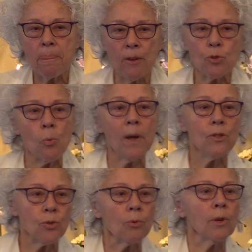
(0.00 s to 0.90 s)
there's one
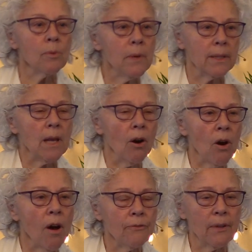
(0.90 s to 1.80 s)
story we tell
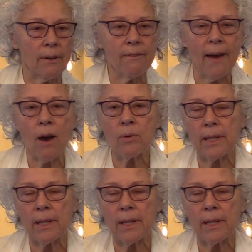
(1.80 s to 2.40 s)
often of how